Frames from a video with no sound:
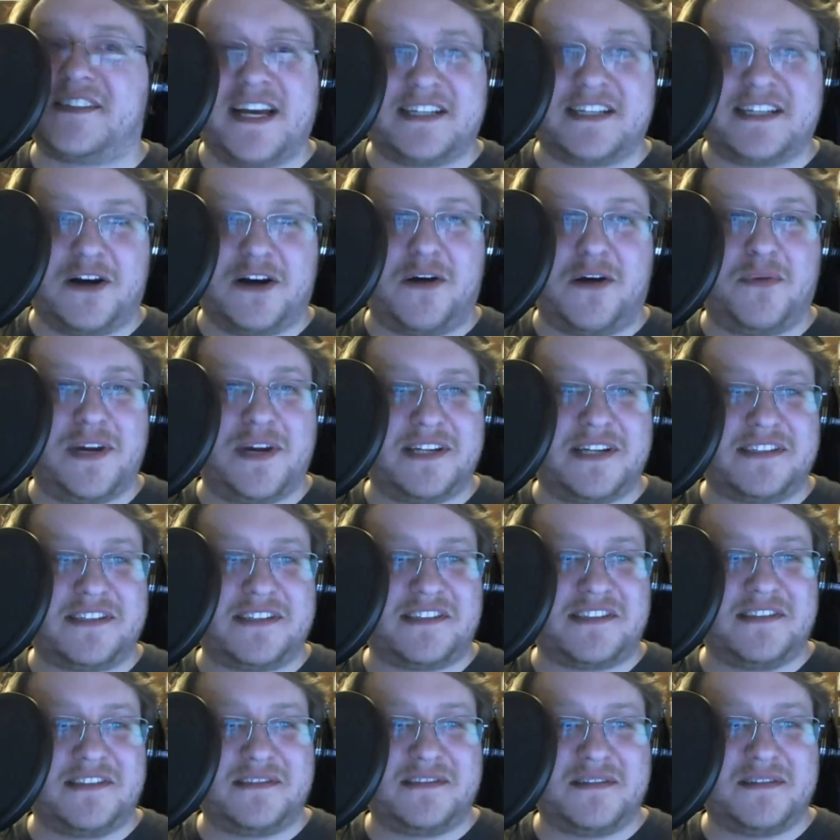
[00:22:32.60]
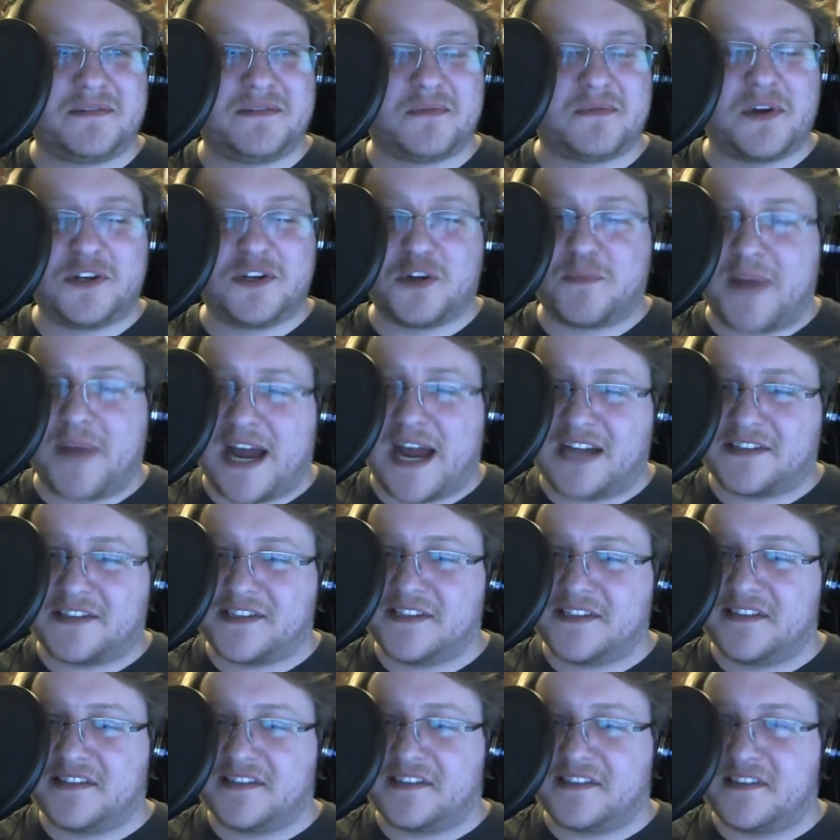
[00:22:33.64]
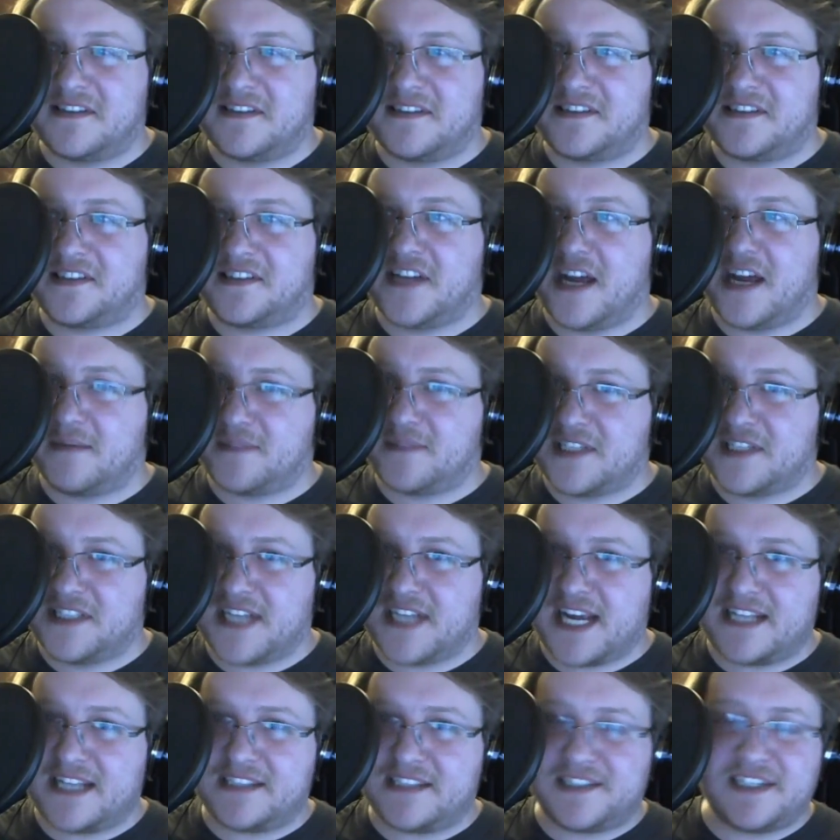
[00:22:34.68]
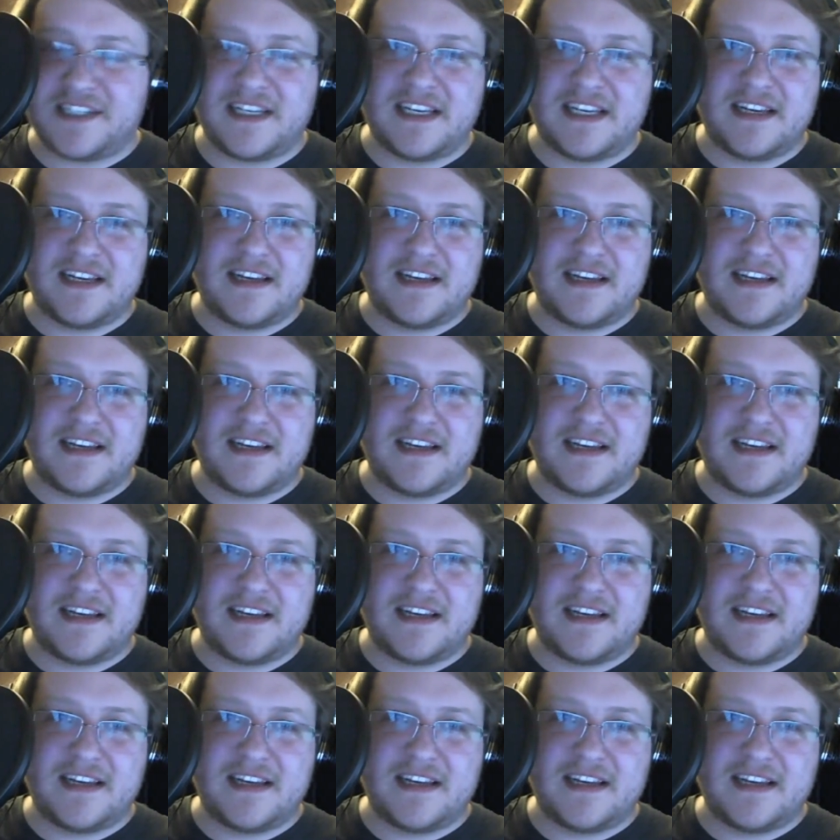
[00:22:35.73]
as always. Run your patches, stay up to date.